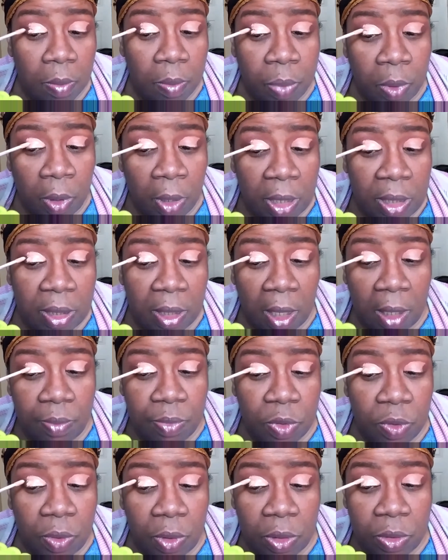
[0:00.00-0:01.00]
part time
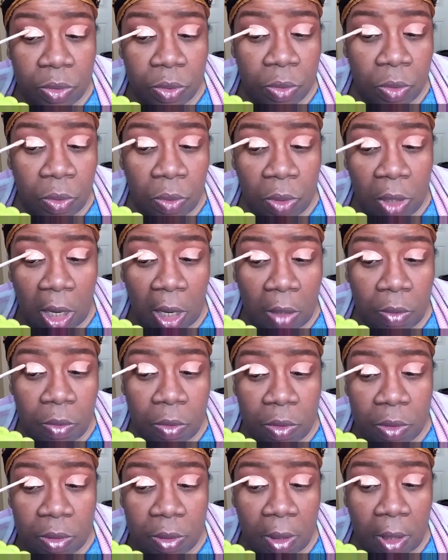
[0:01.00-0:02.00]
during school
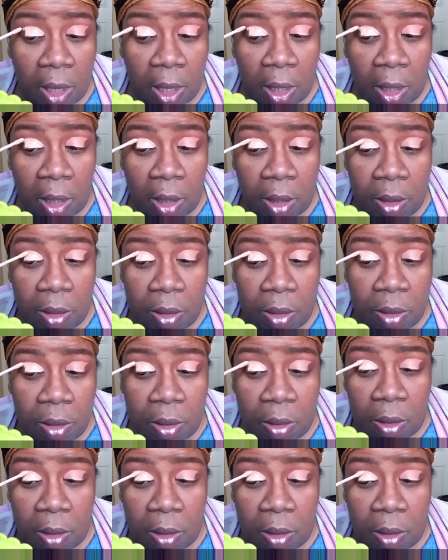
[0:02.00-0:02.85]
hours, and